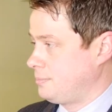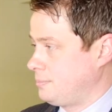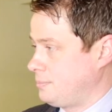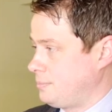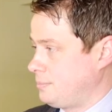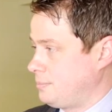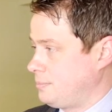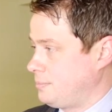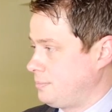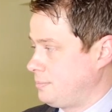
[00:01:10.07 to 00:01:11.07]

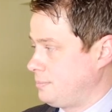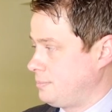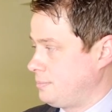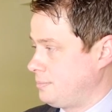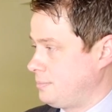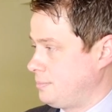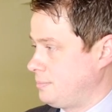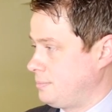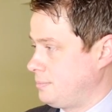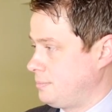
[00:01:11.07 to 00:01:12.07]

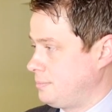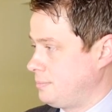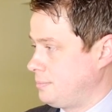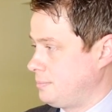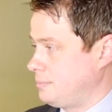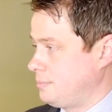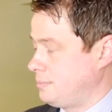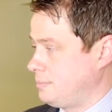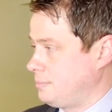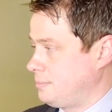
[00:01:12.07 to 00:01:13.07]

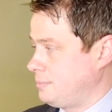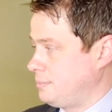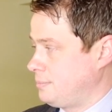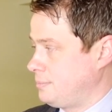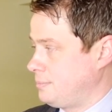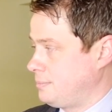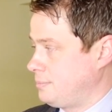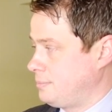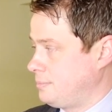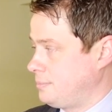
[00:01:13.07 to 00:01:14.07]

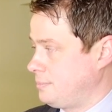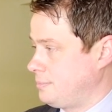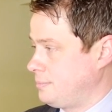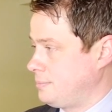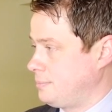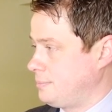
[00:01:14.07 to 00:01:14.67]
This person isn't speaking.